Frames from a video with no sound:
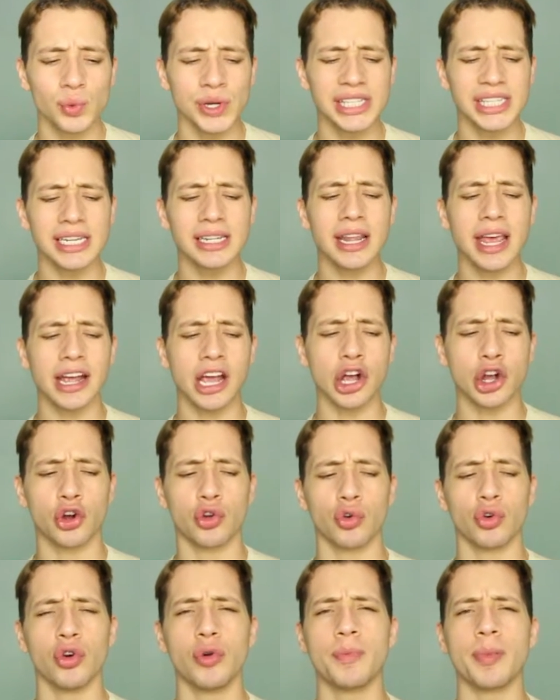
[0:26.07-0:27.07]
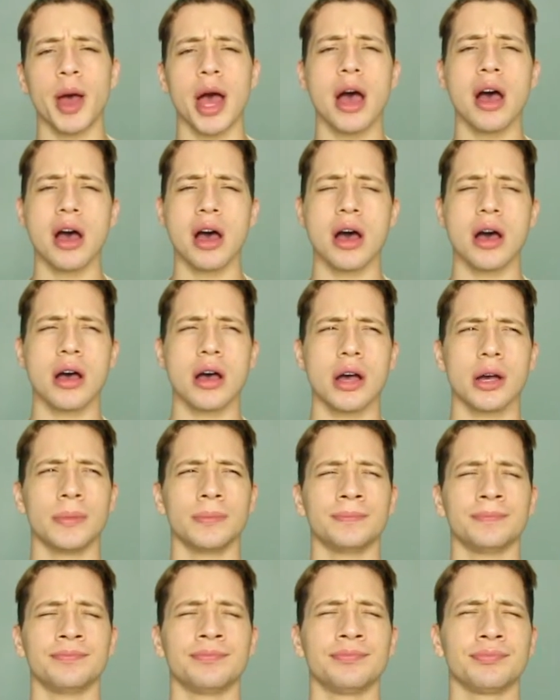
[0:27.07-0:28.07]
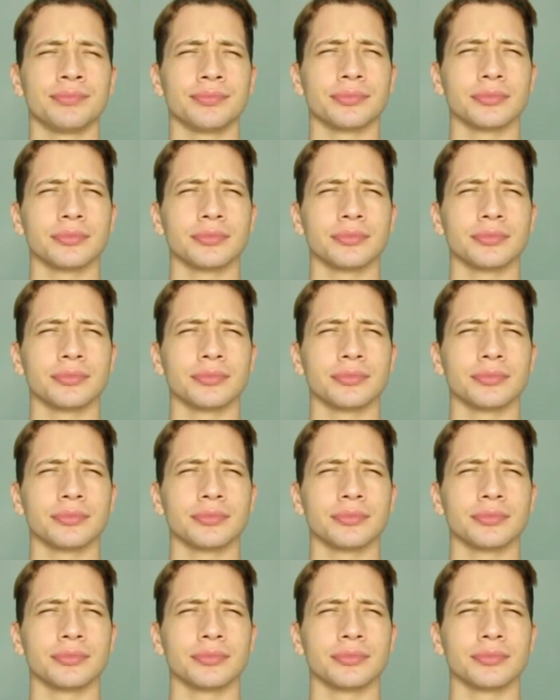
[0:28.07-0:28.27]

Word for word: We did like a group, um,